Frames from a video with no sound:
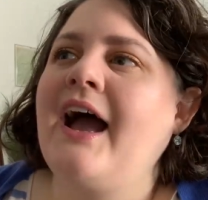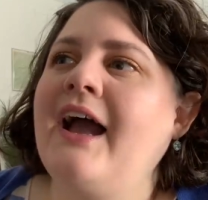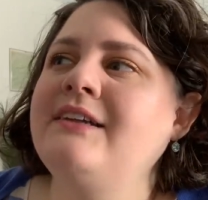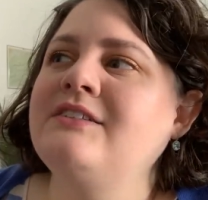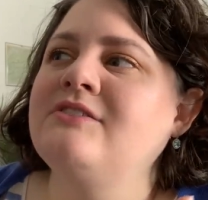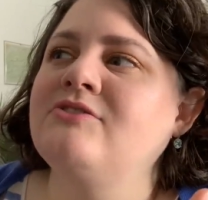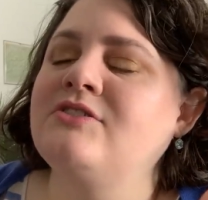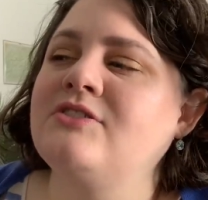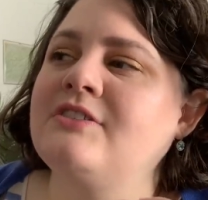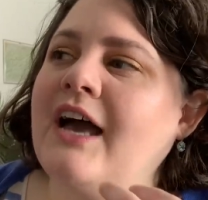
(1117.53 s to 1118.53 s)
I
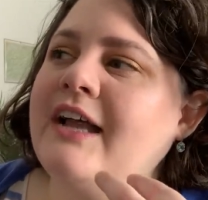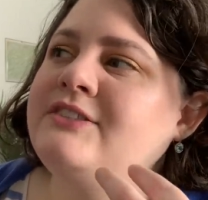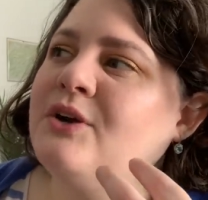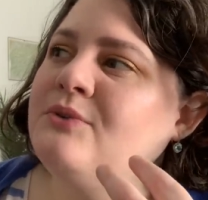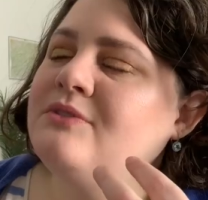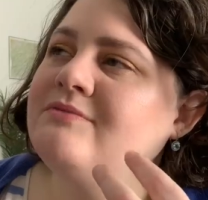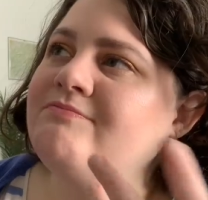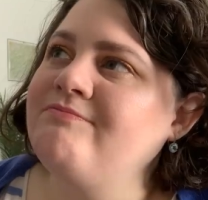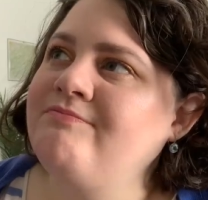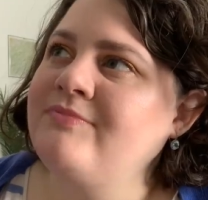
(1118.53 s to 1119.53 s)
kind
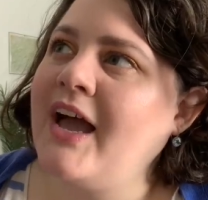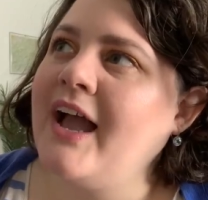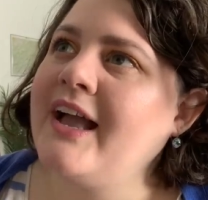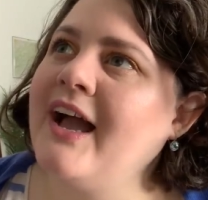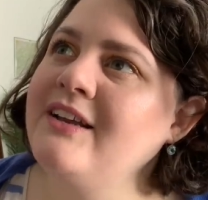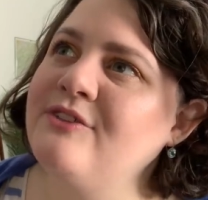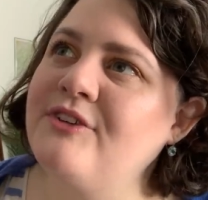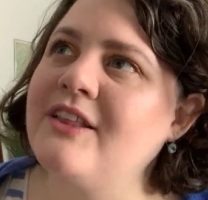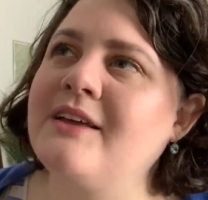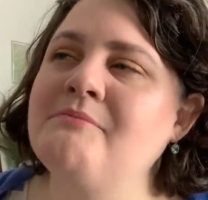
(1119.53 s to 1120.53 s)
of
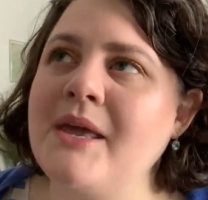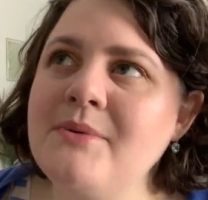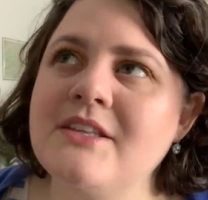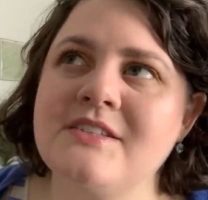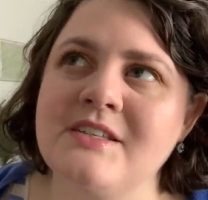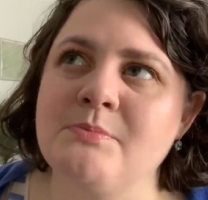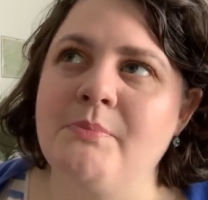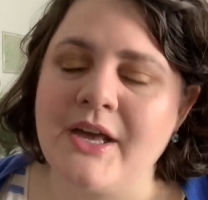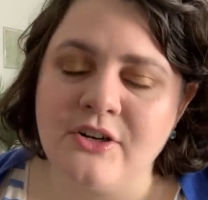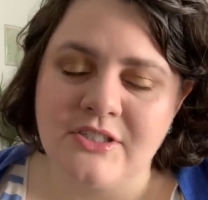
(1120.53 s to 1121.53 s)
feel like maybe this is
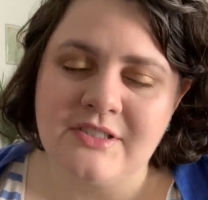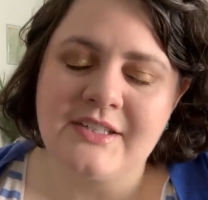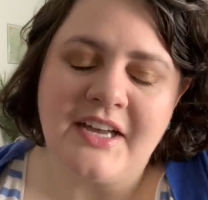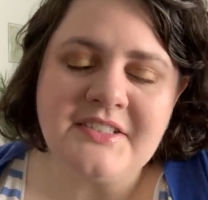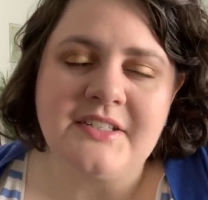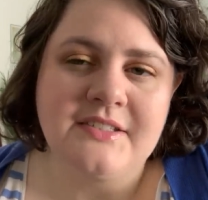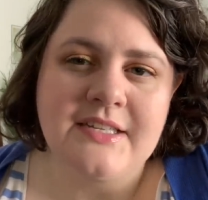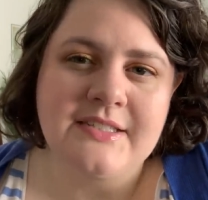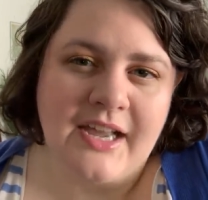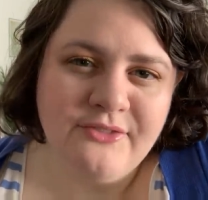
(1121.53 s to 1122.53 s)
better discussed as a
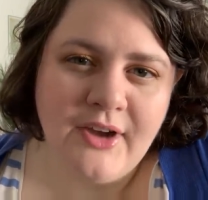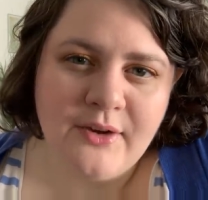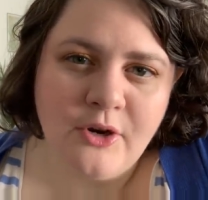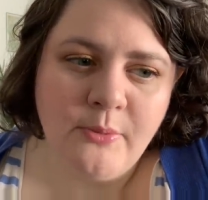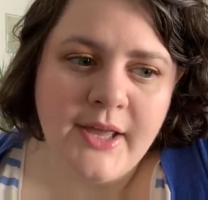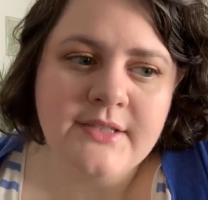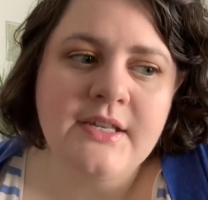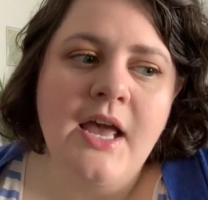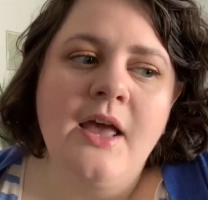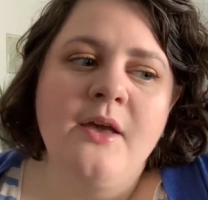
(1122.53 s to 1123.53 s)
sci-fi romance
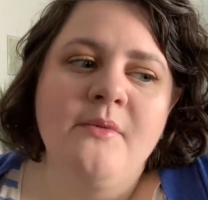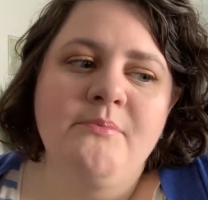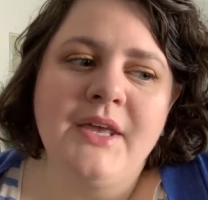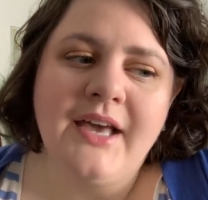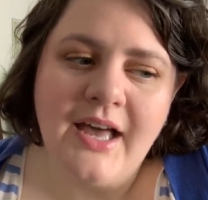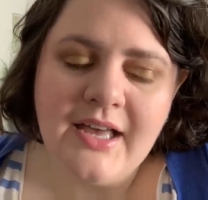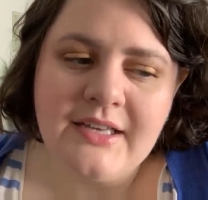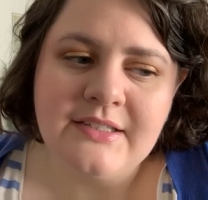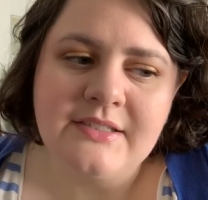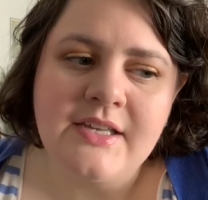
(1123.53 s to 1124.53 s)

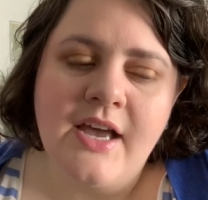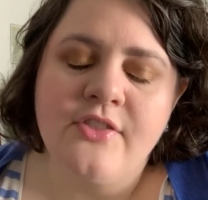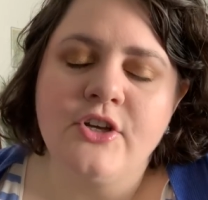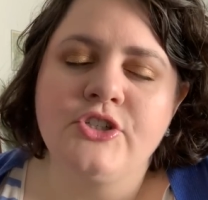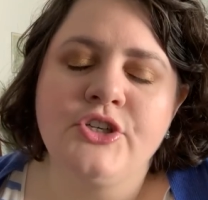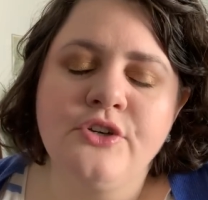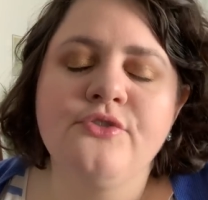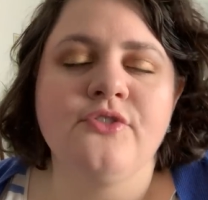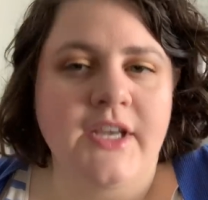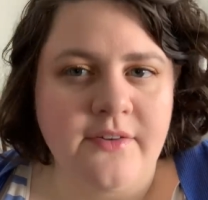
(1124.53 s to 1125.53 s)
because there are two
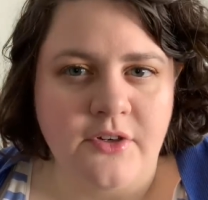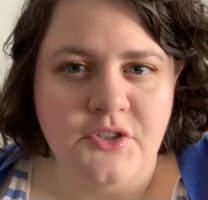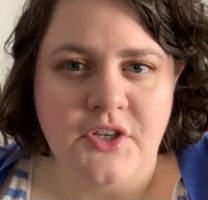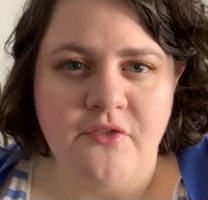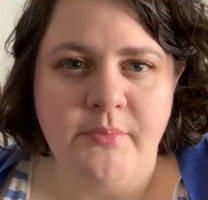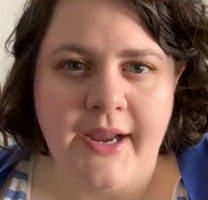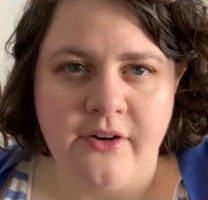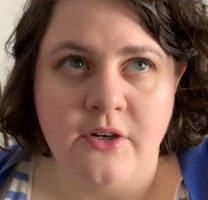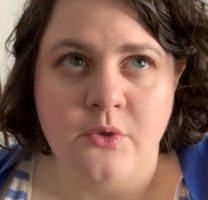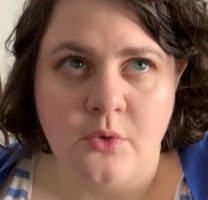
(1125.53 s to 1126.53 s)
flavors of
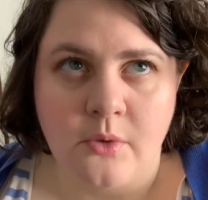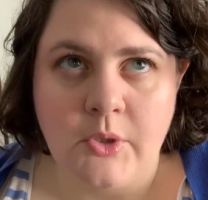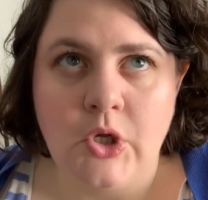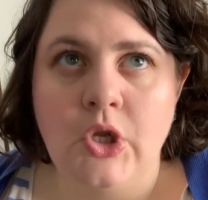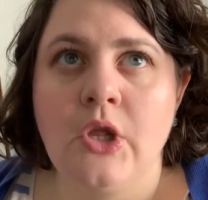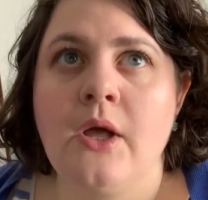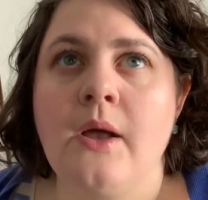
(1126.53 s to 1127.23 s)
paranormal